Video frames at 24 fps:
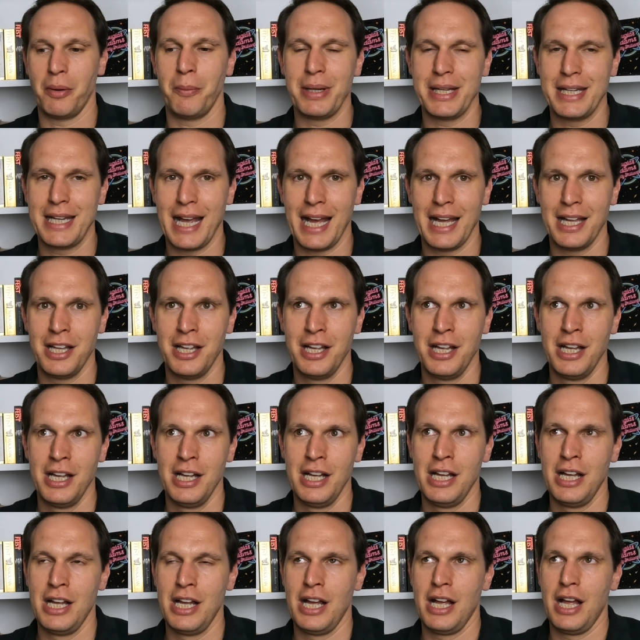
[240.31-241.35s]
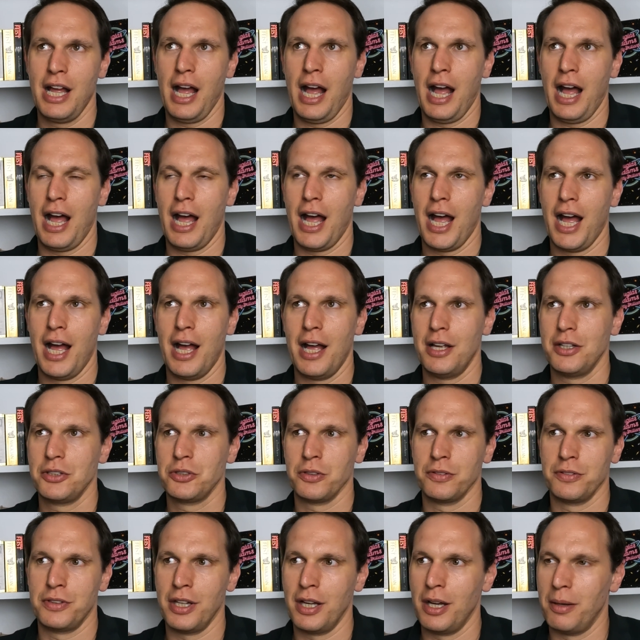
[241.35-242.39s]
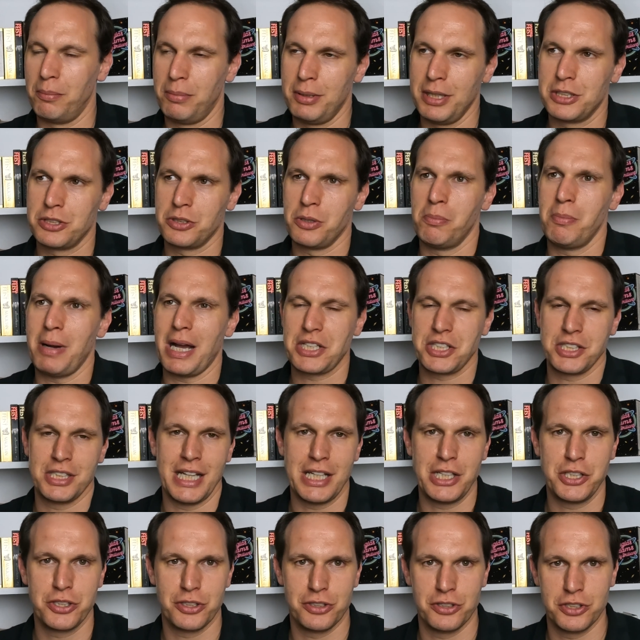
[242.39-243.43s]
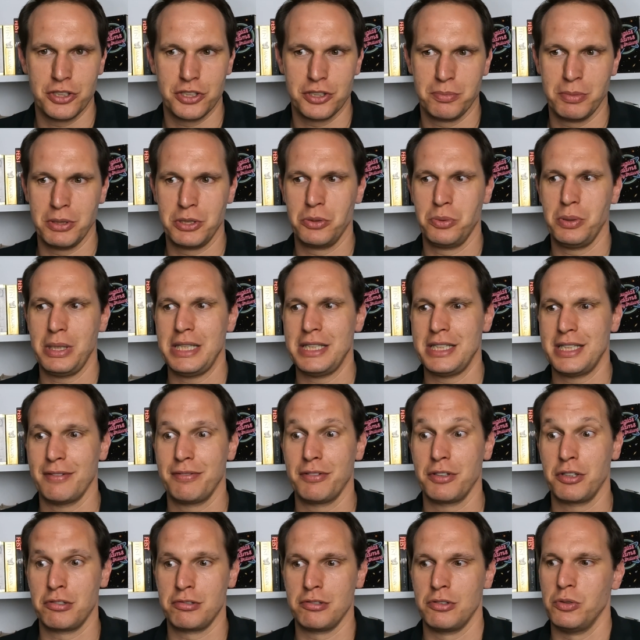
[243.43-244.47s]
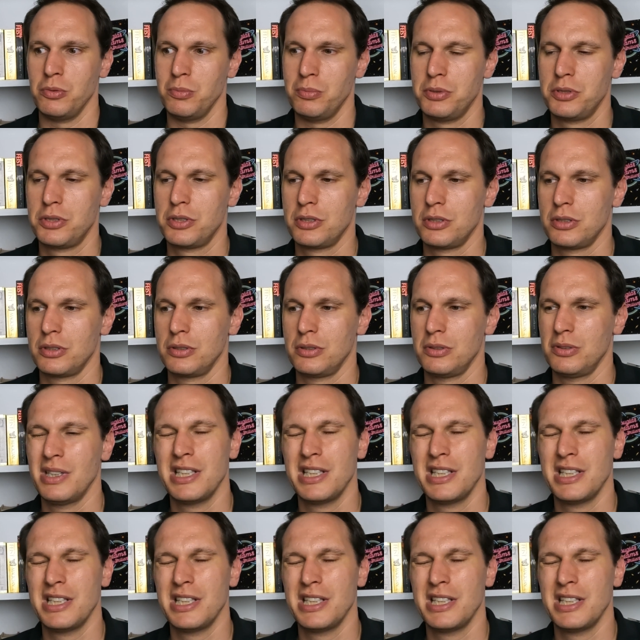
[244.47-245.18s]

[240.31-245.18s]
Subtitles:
and we get sort of the political machinations between different groups.